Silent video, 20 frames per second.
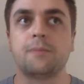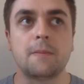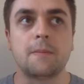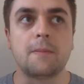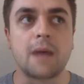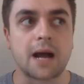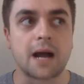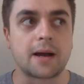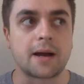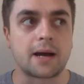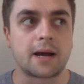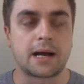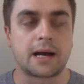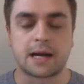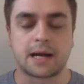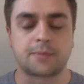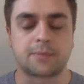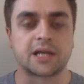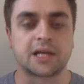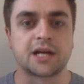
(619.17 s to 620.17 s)

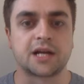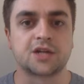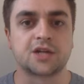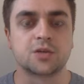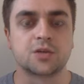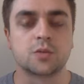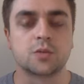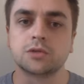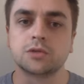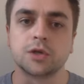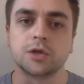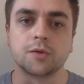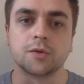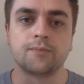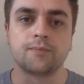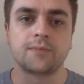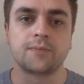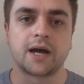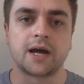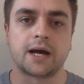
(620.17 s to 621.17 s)
application will do.
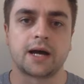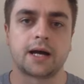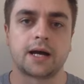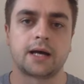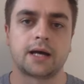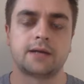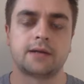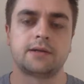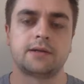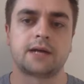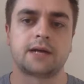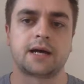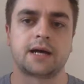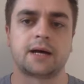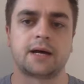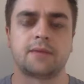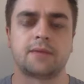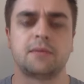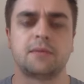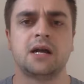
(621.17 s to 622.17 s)
And
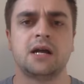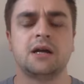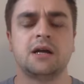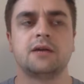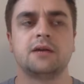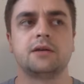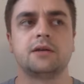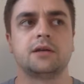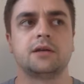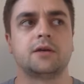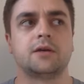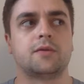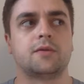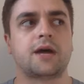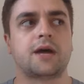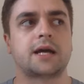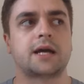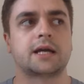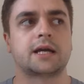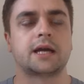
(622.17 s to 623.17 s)
you know,
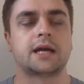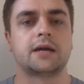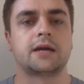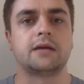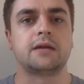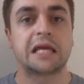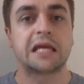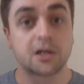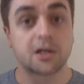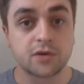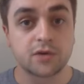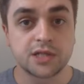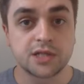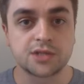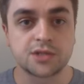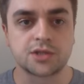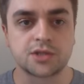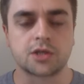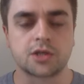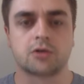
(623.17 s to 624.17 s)
that can increase
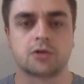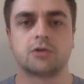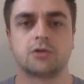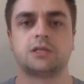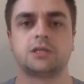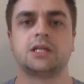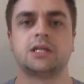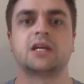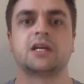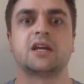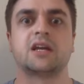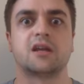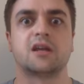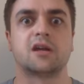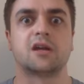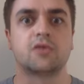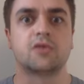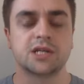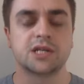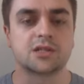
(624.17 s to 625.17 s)
the security, it can
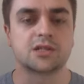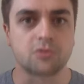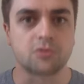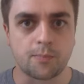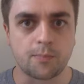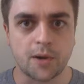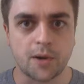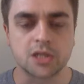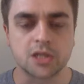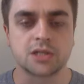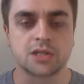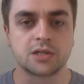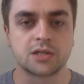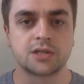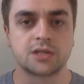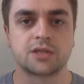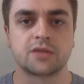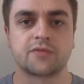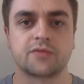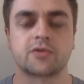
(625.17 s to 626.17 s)
increase the
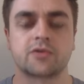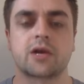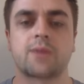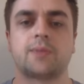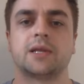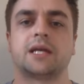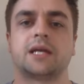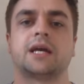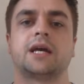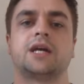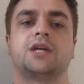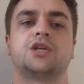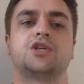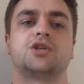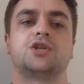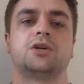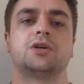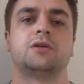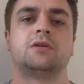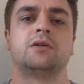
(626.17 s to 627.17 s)
robustness of your
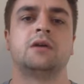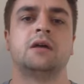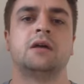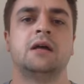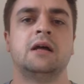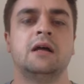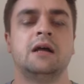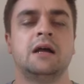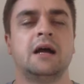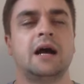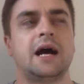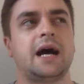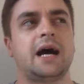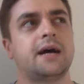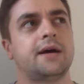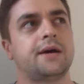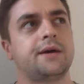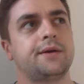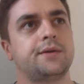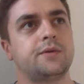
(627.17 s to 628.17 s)
application.
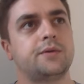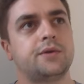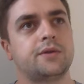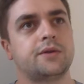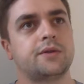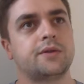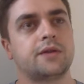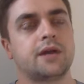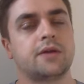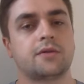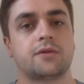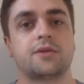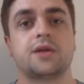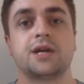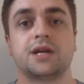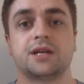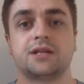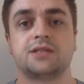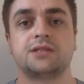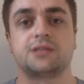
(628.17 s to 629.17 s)
And the other
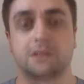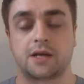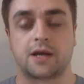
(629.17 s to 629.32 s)
thing is,